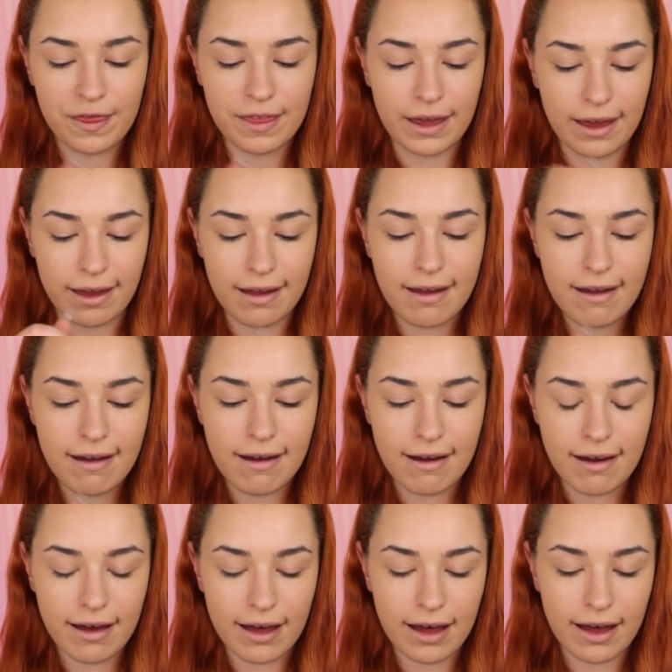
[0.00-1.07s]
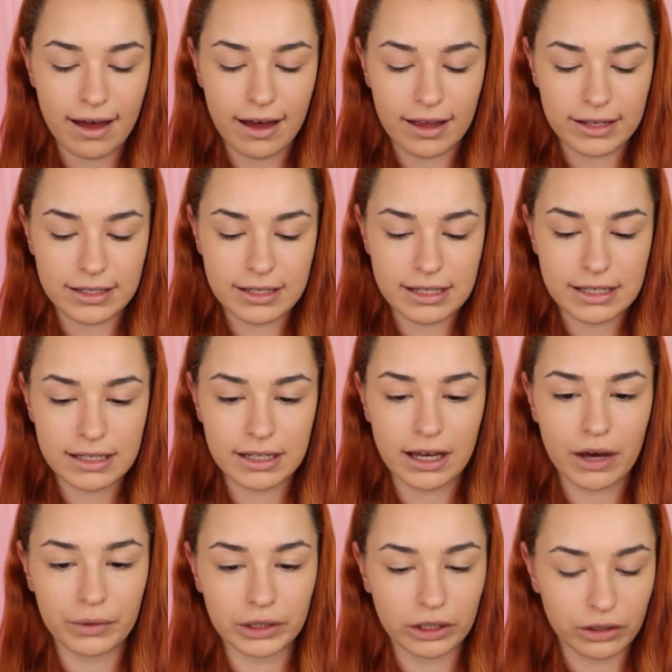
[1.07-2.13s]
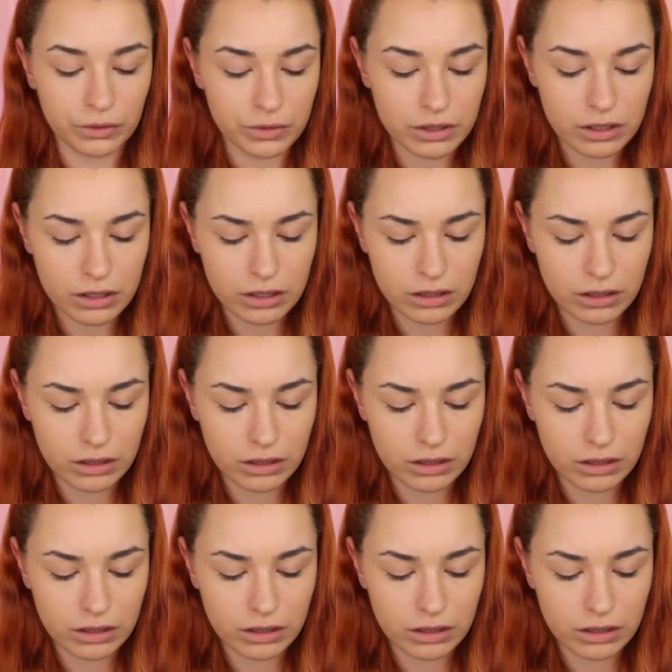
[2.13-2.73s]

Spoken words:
thing and see how it goes.